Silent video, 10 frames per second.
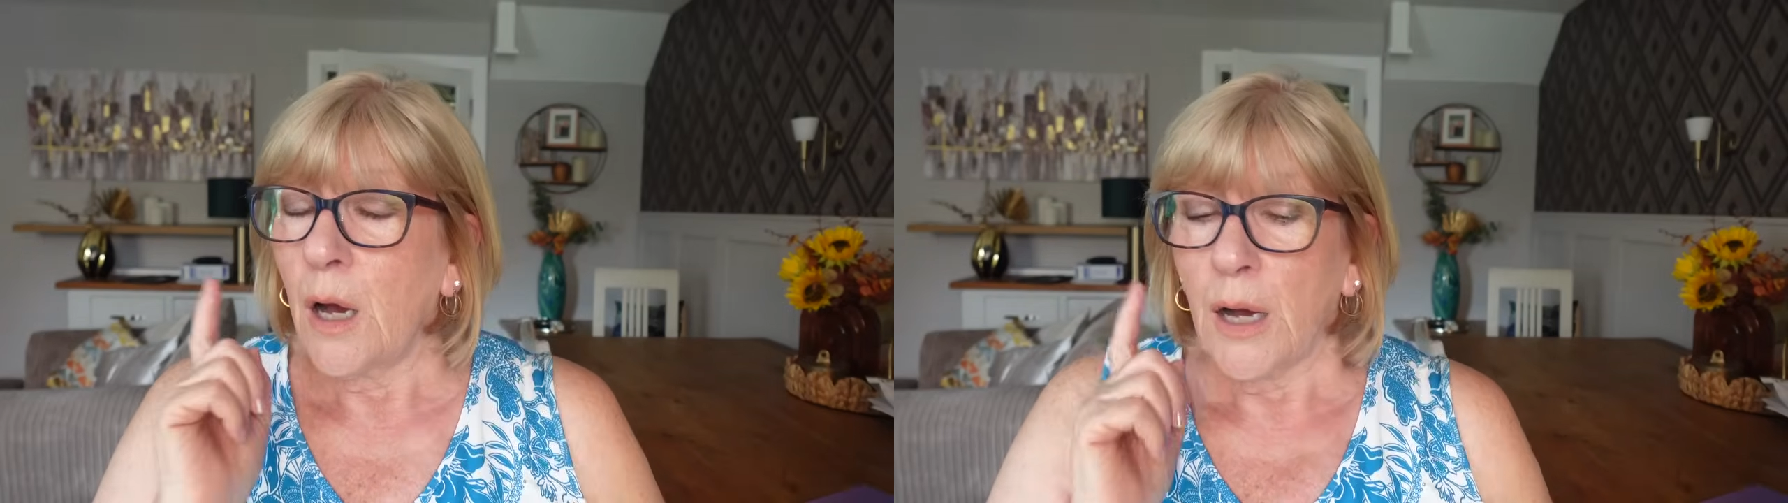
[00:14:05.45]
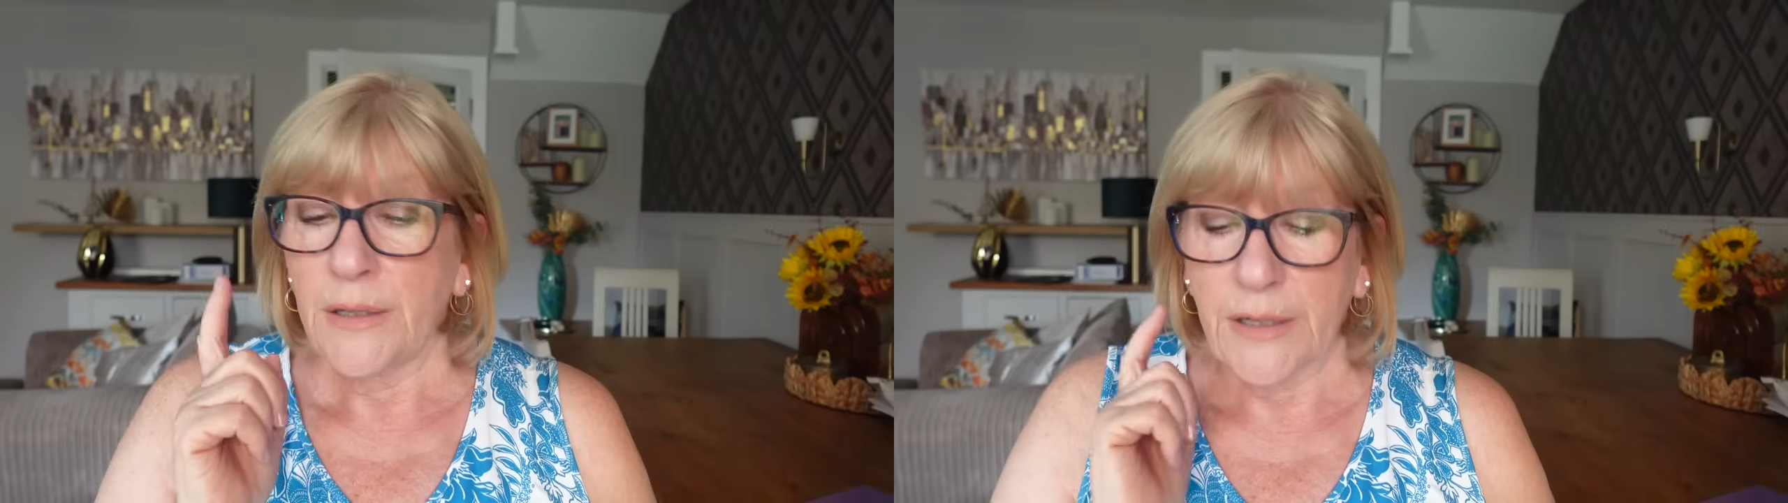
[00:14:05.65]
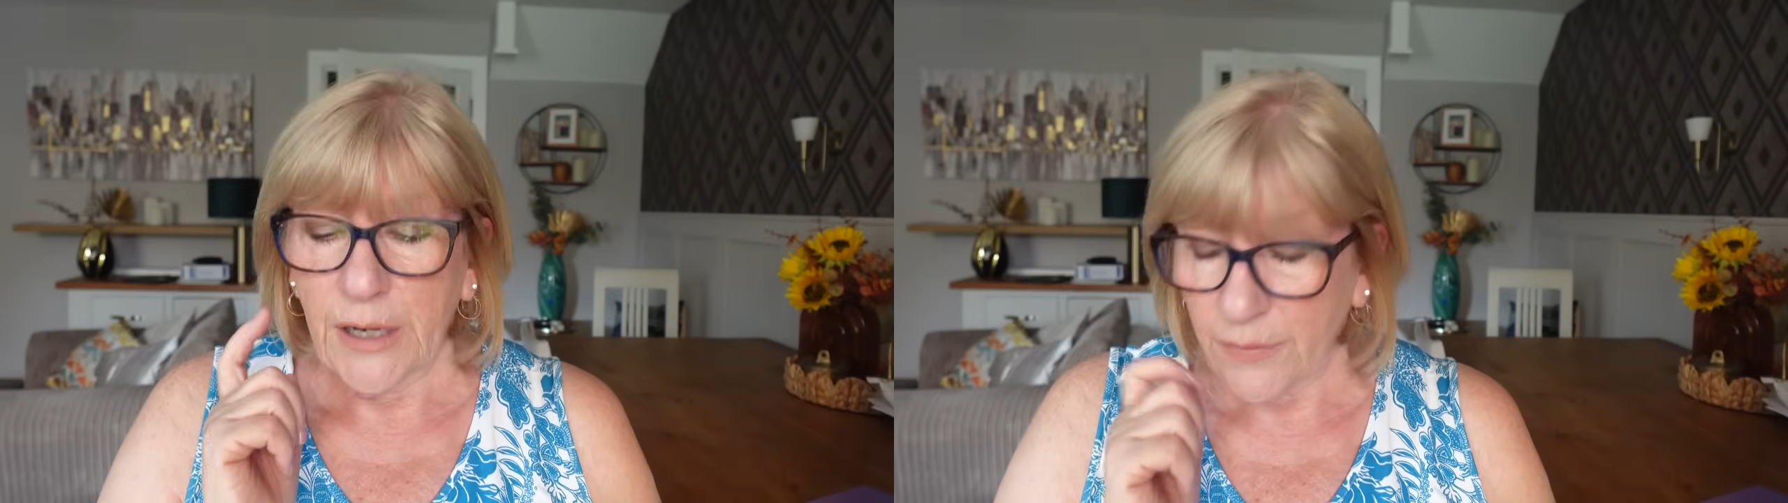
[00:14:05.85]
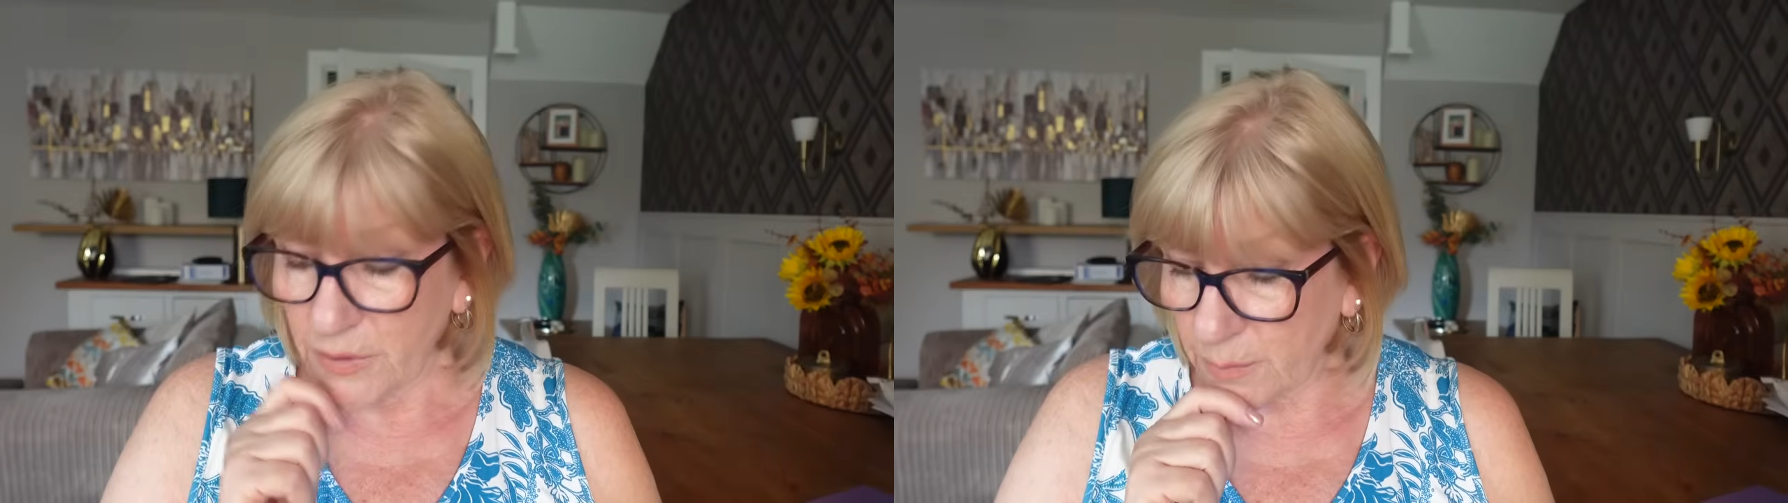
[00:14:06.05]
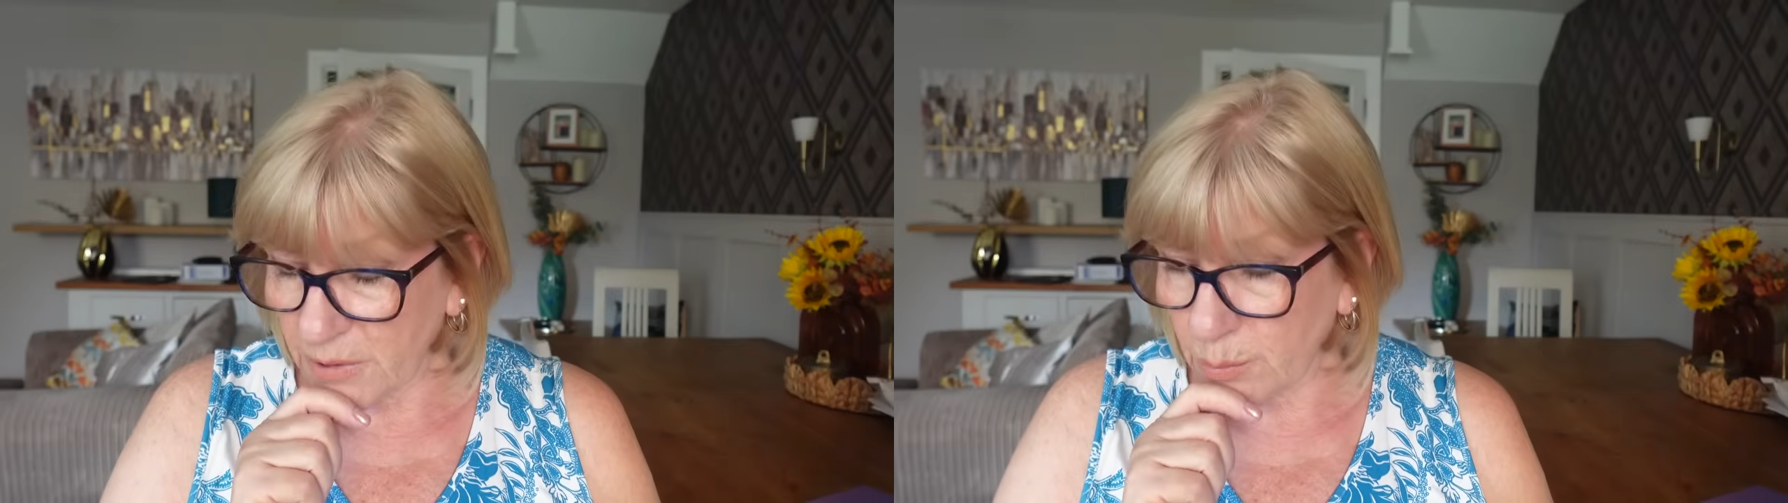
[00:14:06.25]
I did have
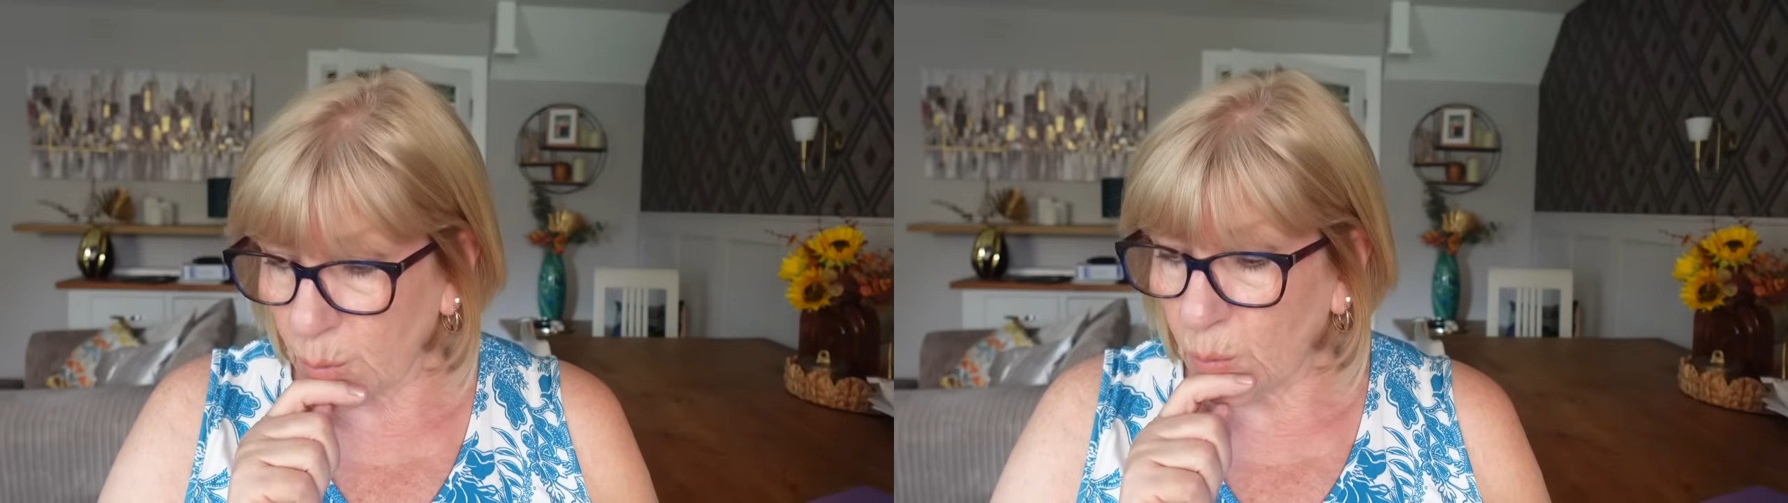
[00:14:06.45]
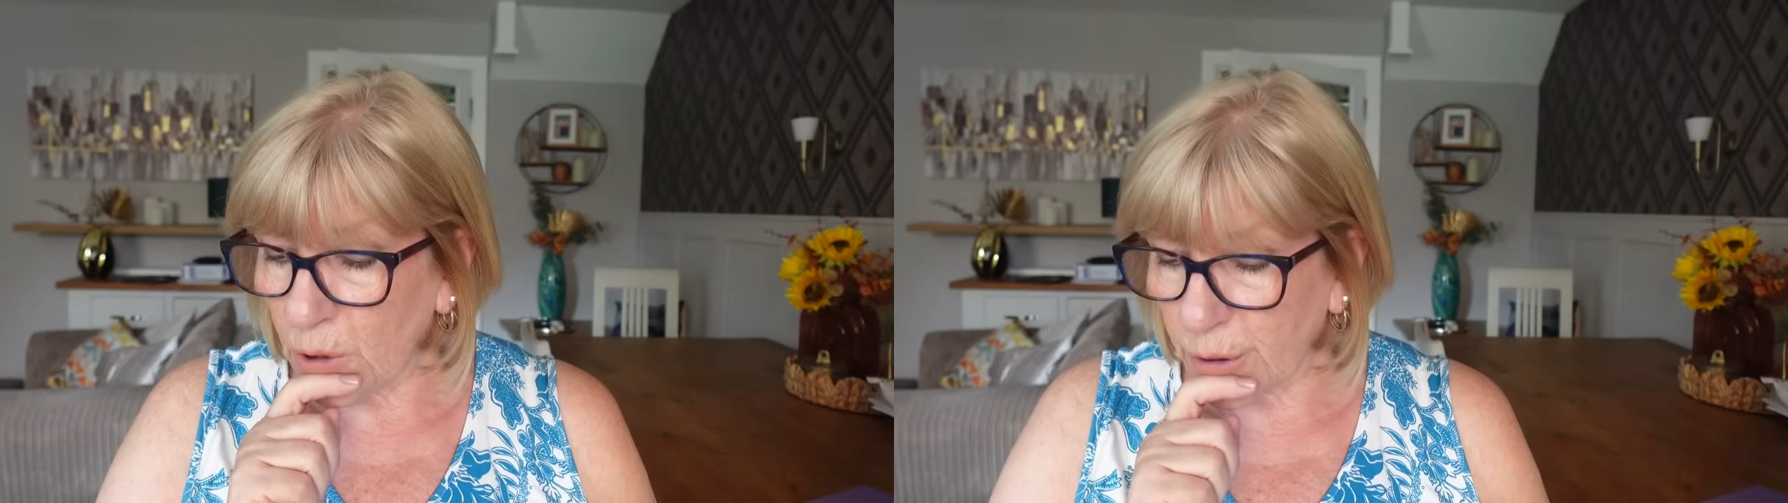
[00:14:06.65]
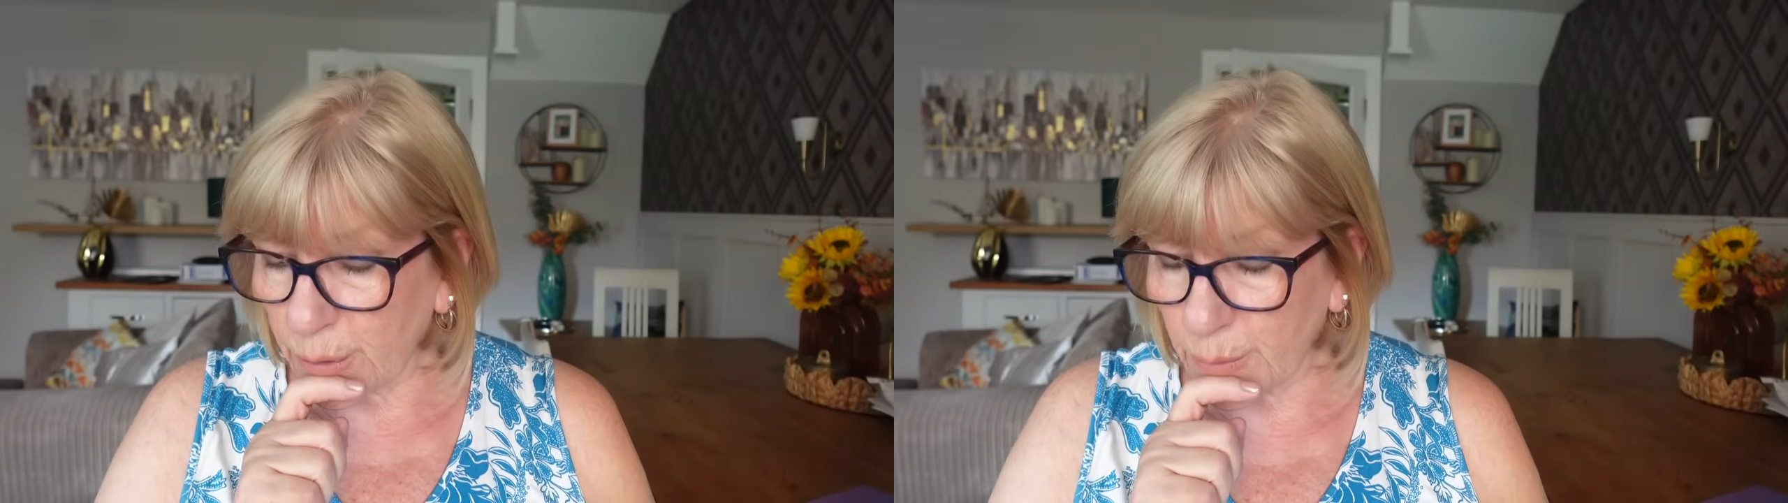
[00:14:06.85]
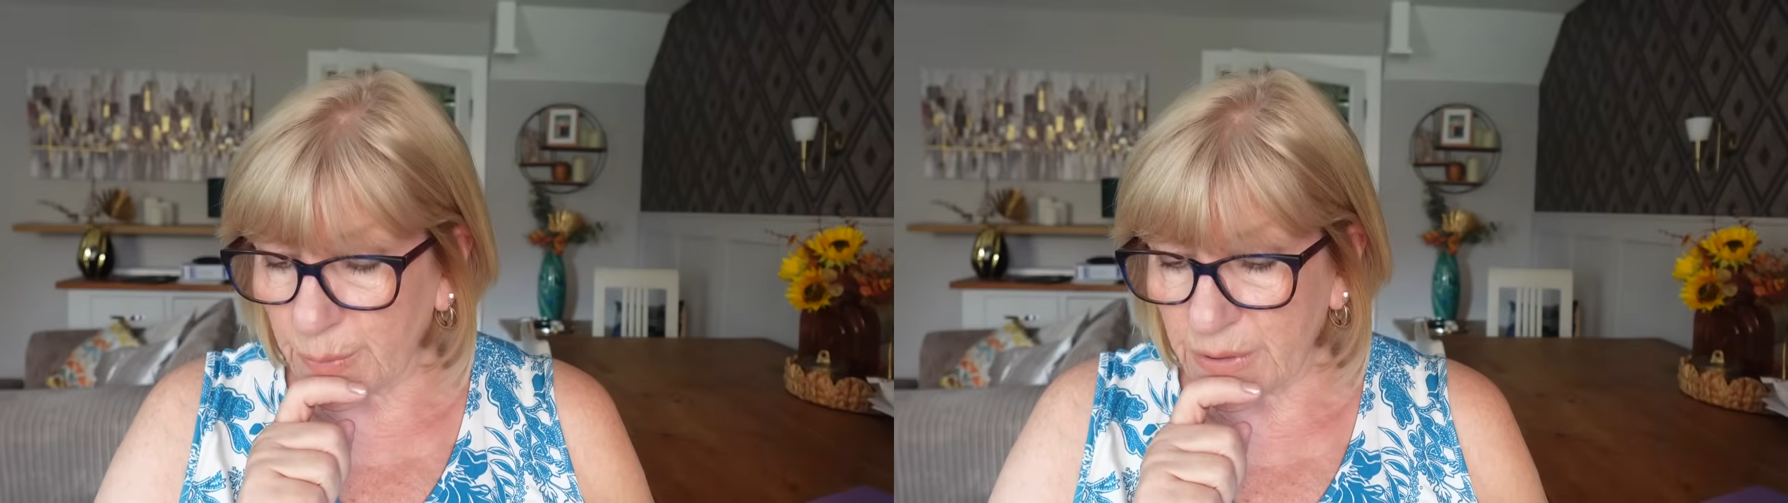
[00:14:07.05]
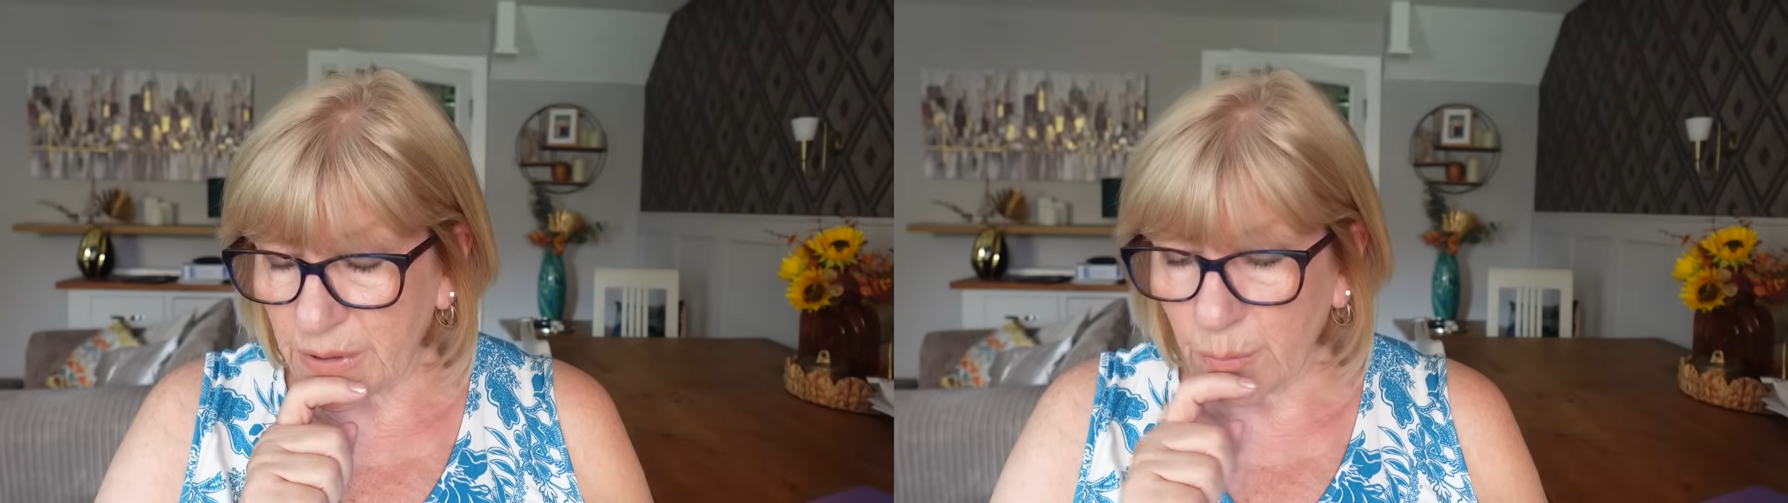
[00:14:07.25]
some small
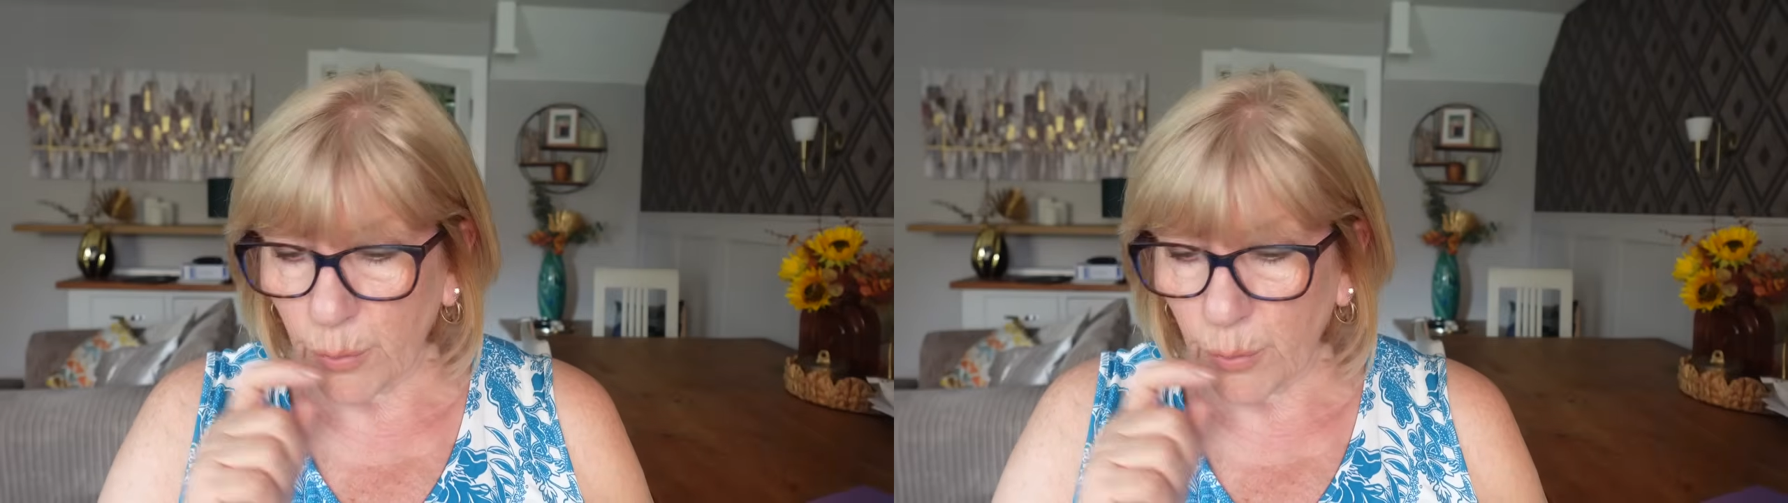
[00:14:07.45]
hoops